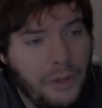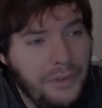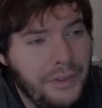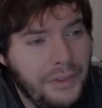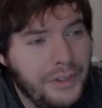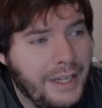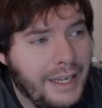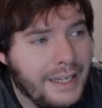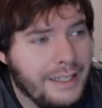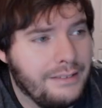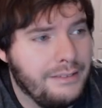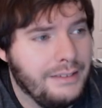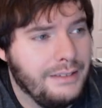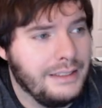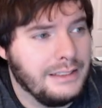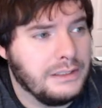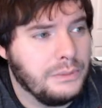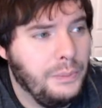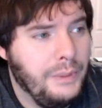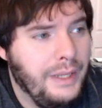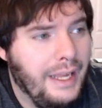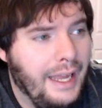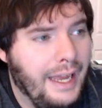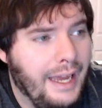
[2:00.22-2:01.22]
the deck list,
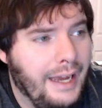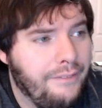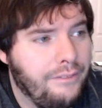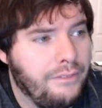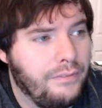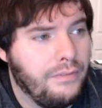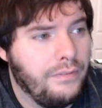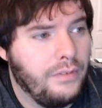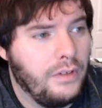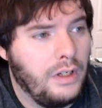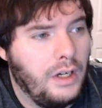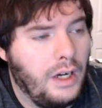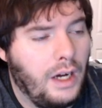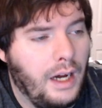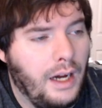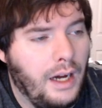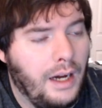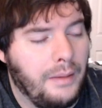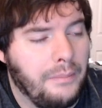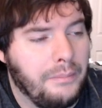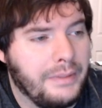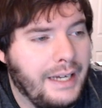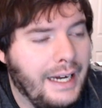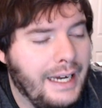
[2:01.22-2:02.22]
we have
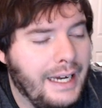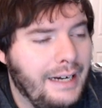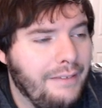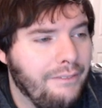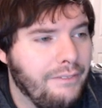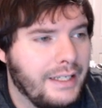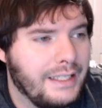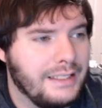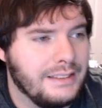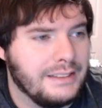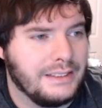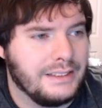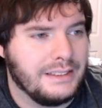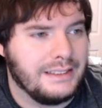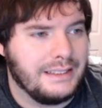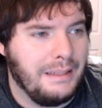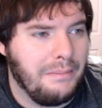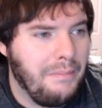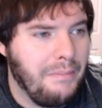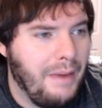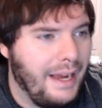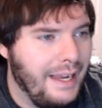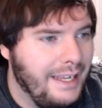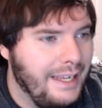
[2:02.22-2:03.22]
kind of like a
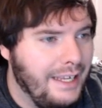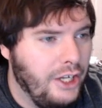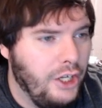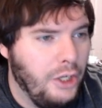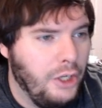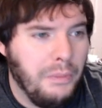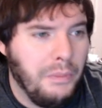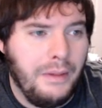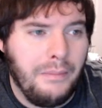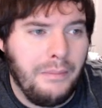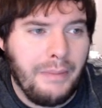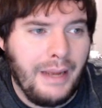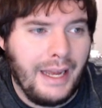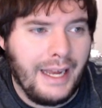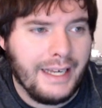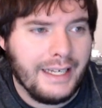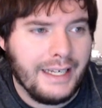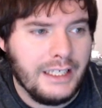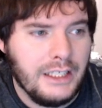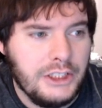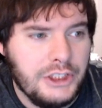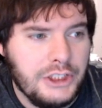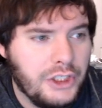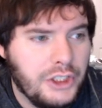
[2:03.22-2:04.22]
semi-human
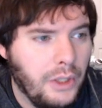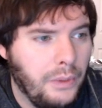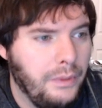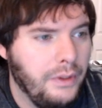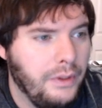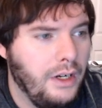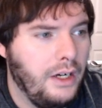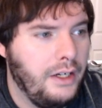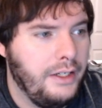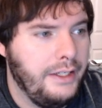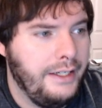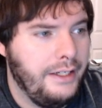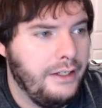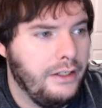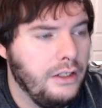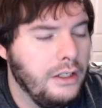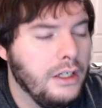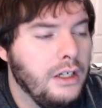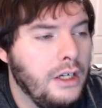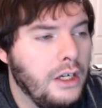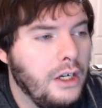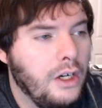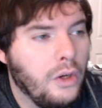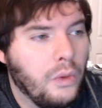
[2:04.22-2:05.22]
package going on here
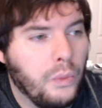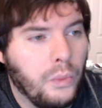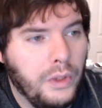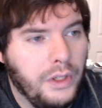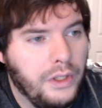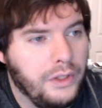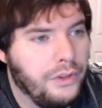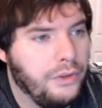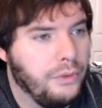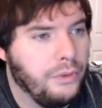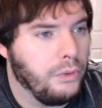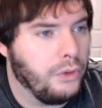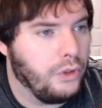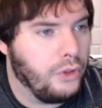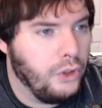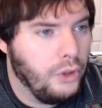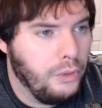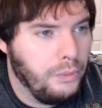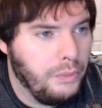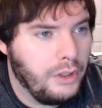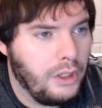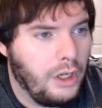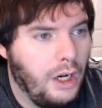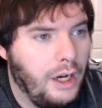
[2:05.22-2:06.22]
with
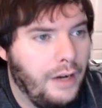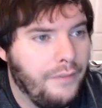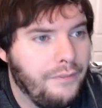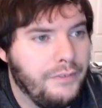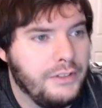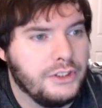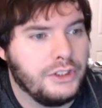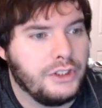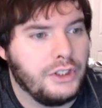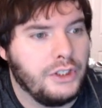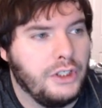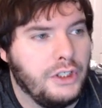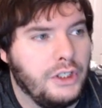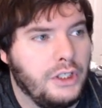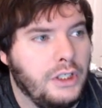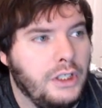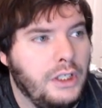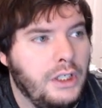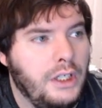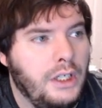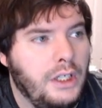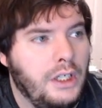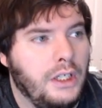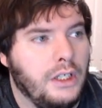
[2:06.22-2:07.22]
Recruitment Officer,
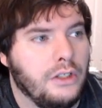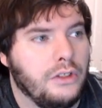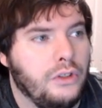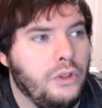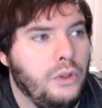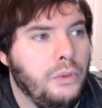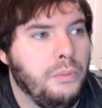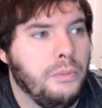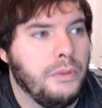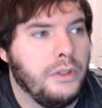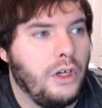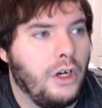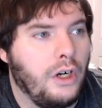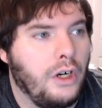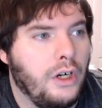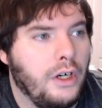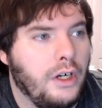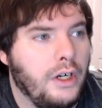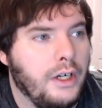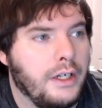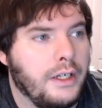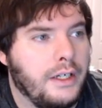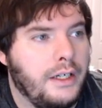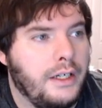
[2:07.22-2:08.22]

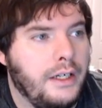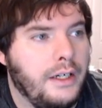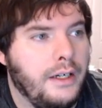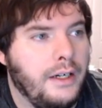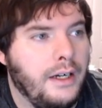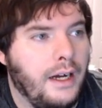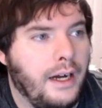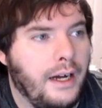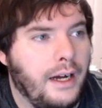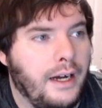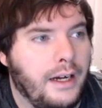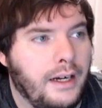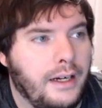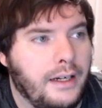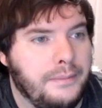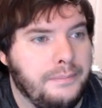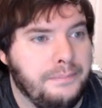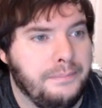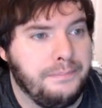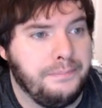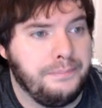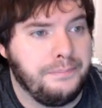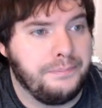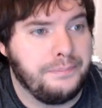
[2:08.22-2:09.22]
Luminarch. Then